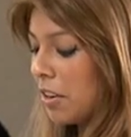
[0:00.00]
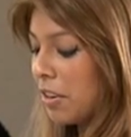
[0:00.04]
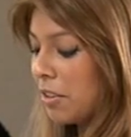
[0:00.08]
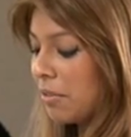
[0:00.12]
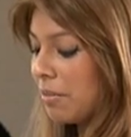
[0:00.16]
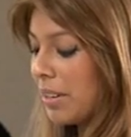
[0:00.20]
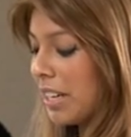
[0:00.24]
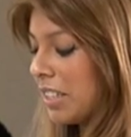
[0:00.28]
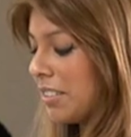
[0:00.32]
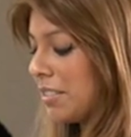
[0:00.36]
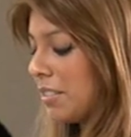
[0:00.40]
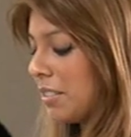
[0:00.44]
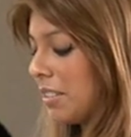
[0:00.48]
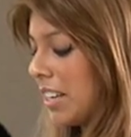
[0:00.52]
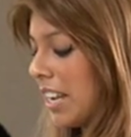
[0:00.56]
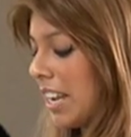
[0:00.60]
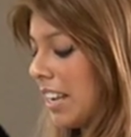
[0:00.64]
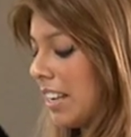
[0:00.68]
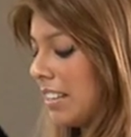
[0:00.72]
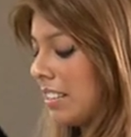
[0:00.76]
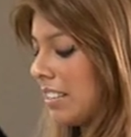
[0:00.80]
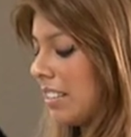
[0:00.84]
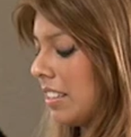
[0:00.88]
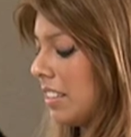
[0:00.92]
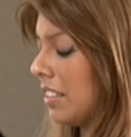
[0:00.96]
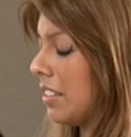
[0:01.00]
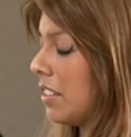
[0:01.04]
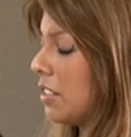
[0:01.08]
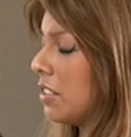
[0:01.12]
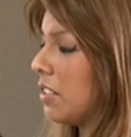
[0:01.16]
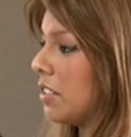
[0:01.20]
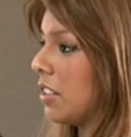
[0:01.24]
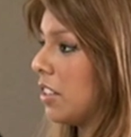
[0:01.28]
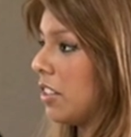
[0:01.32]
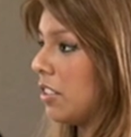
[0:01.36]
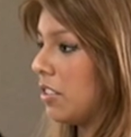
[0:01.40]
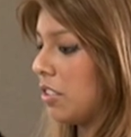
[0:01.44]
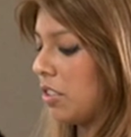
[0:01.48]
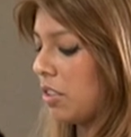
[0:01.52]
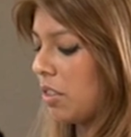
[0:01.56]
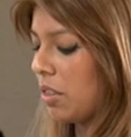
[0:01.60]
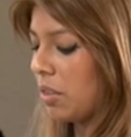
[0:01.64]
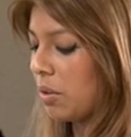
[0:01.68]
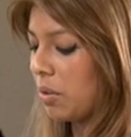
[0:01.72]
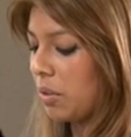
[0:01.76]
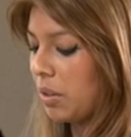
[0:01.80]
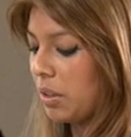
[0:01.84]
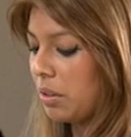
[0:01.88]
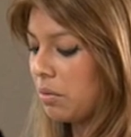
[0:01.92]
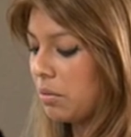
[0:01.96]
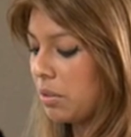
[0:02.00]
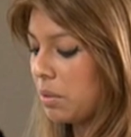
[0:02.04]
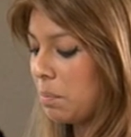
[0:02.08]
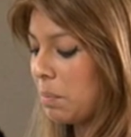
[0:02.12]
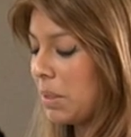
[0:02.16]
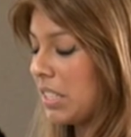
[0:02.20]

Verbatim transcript: one summarises the case.